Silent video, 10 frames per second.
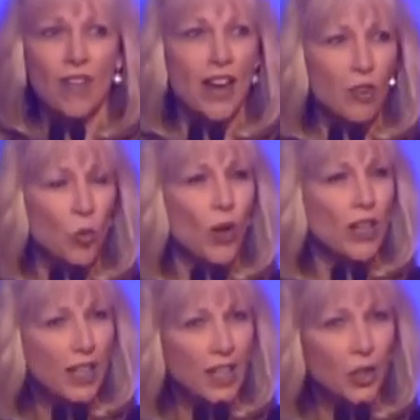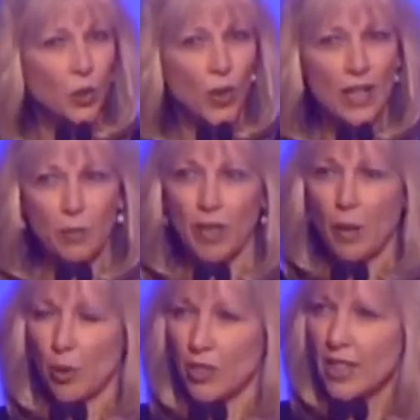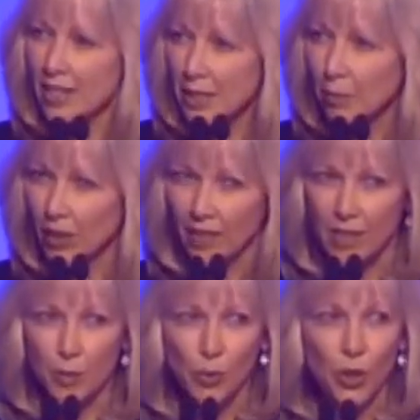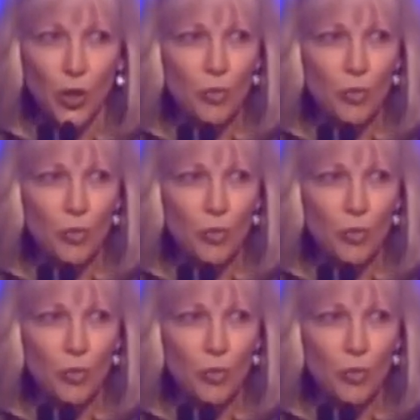everyone here who has been a participant in this program,